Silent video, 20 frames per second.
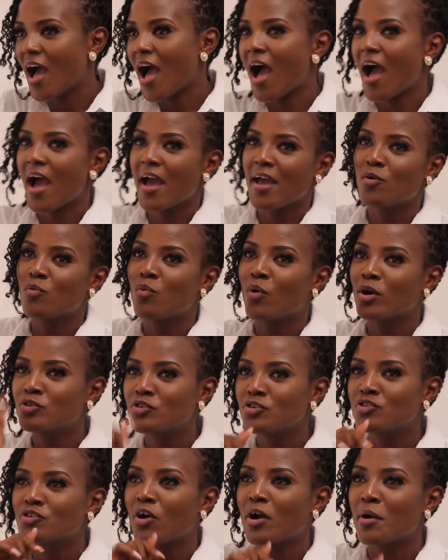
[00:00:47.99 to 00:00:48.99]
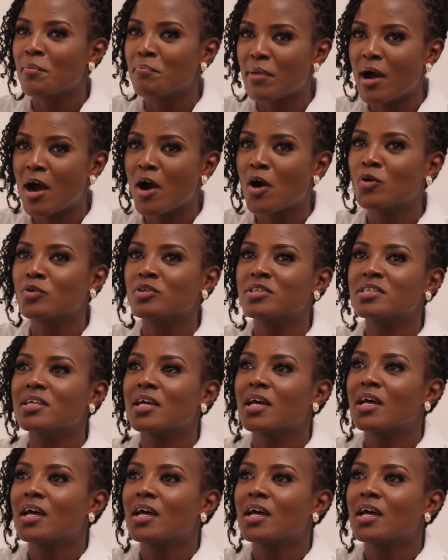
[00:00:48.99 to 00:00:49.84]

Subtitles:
I want to talk about